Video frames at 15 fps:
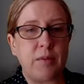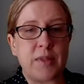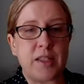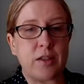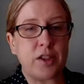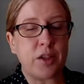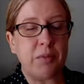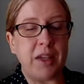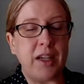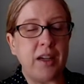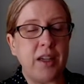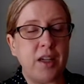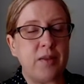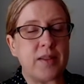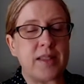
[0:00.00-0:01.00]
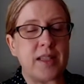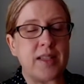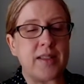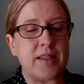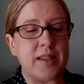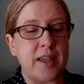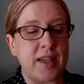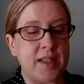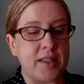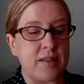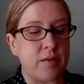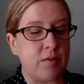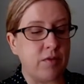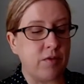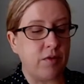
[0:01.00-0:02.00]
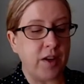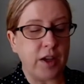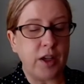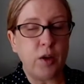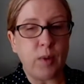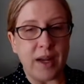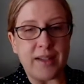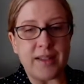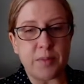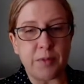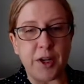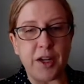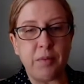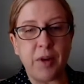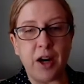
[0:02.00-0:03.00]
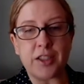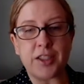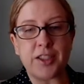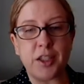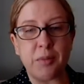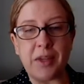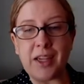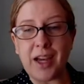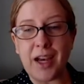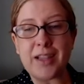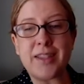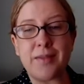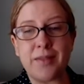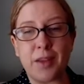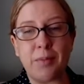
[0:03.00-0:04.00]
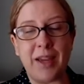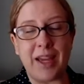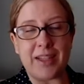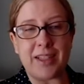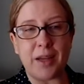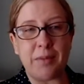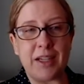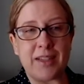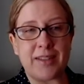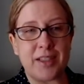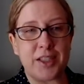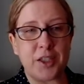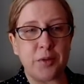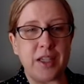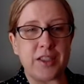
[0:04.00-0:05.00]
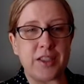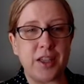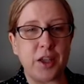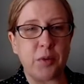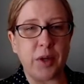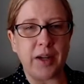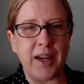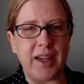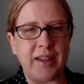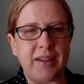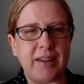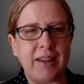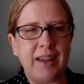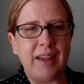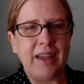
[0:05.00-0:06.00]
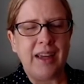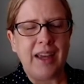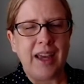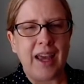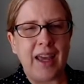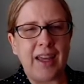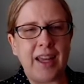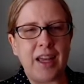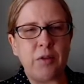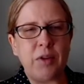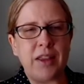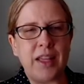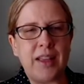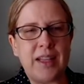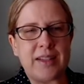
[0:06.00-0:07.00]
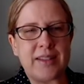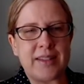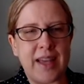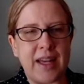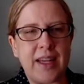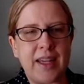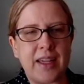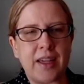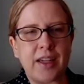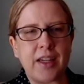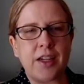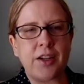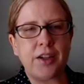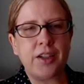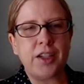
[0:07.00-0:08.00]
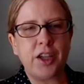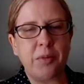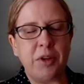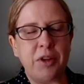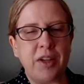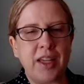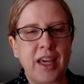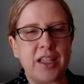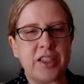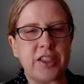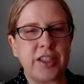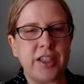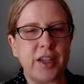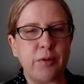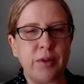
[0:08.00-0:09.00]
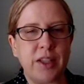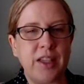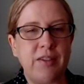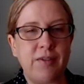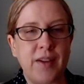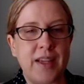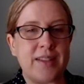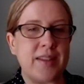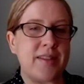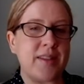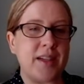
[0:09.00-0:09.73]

social media use is very widespread, partially because of the pandemic situation that we're in. And within this setting, good communication, it really faces an